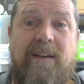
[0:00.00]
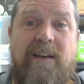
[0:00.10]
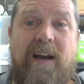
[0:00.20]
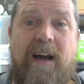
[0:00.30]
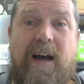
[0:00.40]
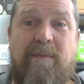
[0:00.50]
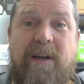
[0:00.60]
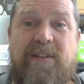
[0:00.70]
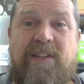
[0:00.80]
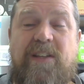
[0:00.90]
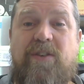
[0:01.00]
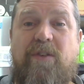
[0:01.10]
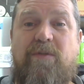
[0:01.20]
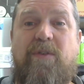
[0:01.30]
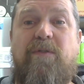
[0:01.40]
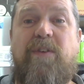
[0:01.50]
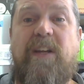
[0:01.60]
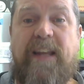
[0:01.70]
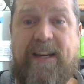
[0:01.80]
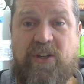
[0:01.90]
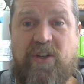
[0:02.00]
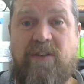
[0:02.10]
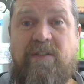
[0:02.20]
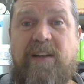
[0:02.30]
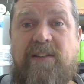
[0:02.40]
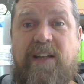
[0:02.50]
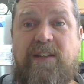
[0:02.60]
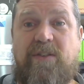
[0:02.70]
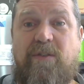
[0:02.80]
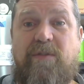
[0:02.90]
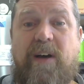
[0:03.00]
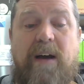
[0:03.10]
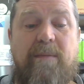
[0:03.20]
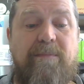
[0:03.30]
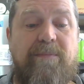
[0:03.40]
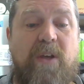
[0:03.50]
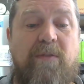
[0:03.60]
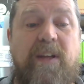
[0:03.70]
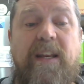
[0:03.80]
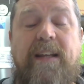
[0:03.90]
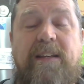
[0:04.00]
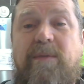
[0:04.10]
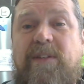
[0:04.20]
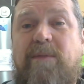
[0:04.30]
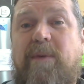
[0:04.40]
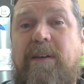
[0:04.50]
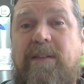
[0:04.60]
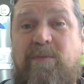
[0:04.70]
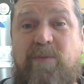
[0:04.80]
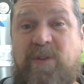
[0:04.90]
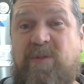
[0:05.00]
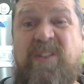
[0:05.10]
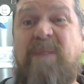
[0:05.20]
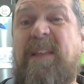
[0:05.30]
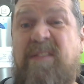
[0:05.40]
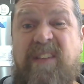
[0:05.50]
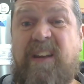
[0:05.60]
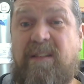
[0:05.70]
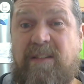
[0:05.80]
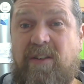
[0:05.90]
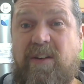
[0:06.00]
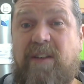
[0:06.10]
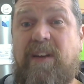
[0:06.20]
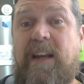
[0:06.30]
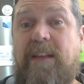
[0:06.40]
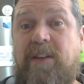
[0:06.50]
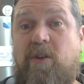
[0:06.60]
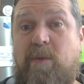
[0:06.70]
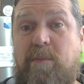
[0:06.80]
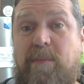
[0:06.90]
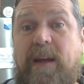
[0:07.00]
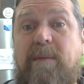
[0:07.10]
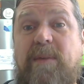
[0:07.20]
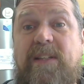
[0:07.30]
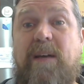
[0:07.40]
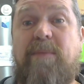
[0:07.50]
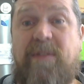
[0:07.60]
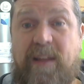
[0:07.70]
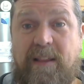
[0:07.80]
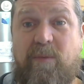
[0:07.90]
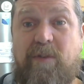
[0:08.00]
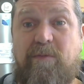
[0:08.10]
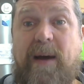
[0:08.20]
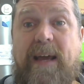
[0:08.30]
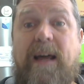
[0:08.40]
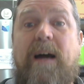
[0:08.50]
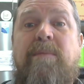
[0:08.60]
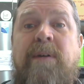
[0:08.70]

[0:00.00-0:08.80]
a sense of connection, a sense of connecting with someone, with some other thing, not even another human being, but something that we've made up.